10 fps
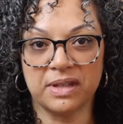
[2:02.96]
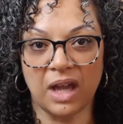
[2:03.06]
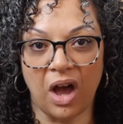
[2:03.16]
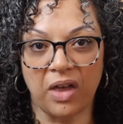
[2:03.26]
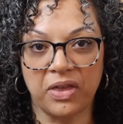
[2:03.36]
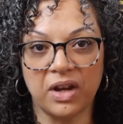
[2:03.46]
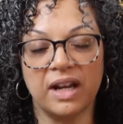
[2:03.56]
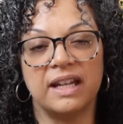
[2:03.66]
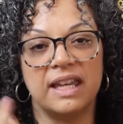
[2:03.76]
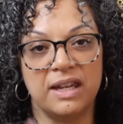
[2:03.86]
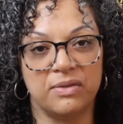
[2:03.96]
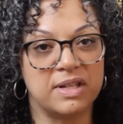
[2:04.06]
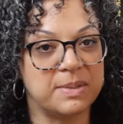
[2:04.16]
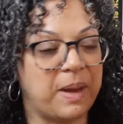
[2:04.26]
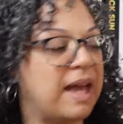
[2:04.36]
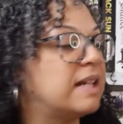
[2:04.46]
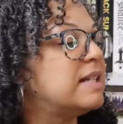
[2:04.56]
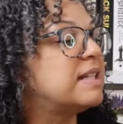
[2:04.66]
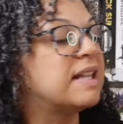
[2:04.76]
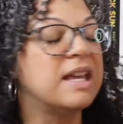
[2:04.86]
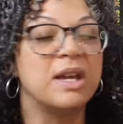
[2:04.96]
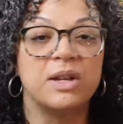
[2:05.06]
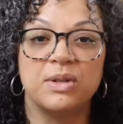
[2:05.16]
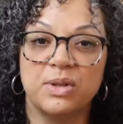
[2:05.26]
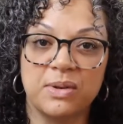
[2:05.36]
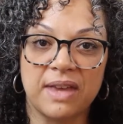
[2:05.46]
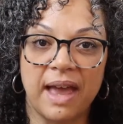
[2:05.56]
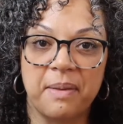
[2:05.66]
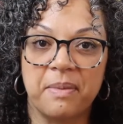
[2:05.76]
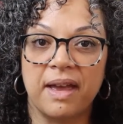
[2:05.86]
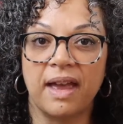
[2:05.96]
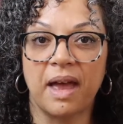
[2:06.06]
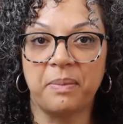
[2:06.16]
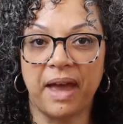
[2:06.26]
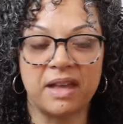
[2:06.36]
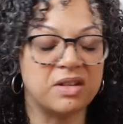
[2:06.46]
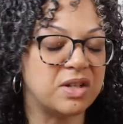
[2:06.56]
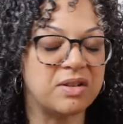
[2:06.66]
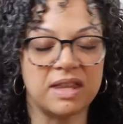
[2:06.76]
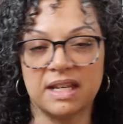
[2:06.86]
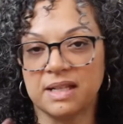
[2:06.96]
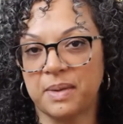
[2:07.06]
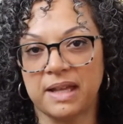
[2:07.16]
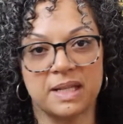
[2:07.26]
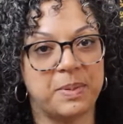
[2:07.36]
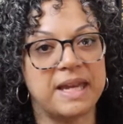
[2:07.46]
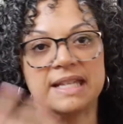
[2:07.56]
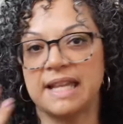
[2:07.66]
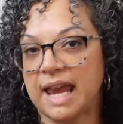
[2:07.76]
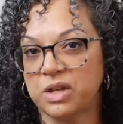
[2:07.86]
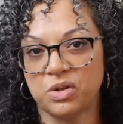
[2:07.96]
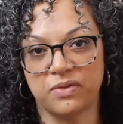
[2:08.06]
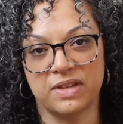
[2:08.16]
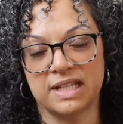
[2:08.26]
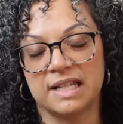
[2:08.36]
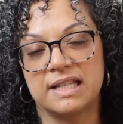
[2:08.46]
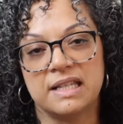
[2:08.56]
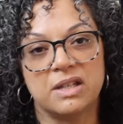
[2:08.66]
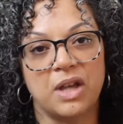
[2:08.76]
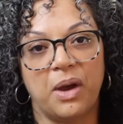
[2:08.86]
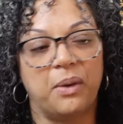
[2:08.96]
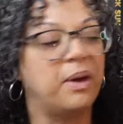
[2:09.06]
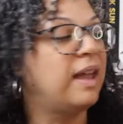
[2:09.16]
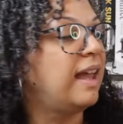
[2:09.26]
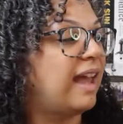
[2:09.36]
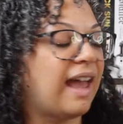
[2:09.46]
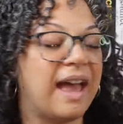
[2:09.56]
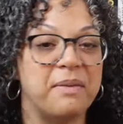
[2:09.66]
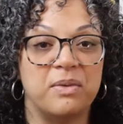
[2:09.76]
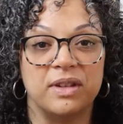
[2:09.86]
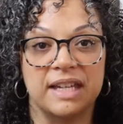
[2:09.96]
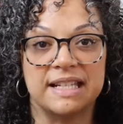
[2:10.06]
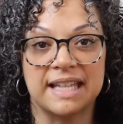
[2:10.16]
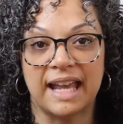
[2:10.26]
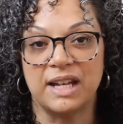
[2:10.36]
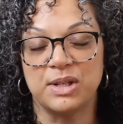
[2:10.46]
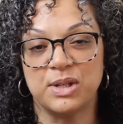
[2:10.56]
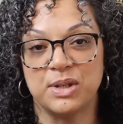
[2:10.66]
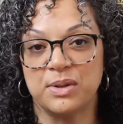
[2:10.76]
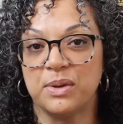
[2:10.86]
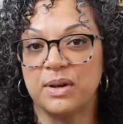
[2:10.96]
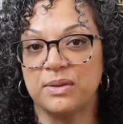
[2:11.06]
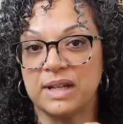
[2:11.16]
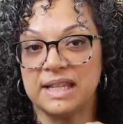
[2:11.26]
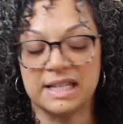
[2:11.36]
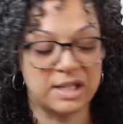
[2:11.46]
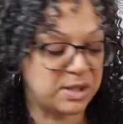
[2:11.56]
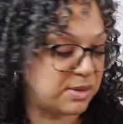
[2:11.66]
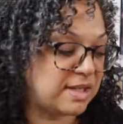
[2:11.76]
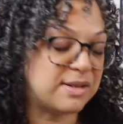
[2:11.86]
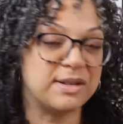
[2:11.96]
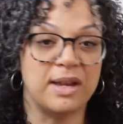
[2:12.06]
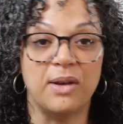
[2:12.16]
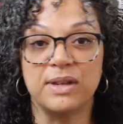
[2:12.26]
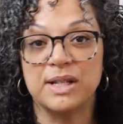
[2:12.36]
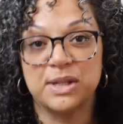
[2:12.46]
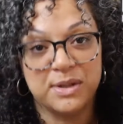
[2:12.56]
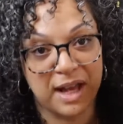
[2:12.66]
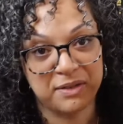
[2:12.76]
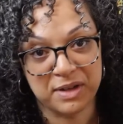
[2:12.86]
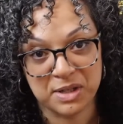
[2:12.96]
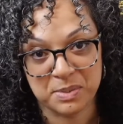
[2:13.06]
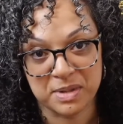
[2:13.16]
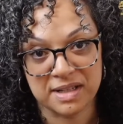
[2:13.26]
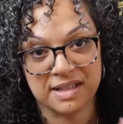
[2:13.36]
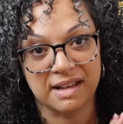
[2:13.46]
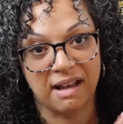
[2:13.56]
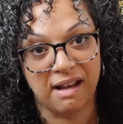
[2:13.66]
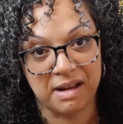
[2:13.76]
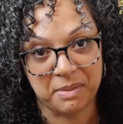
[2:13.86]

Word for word: the author and he responds to them about certain things about space and astrophysics. So I'm really excited to read these two. These are the only two nonfiction books on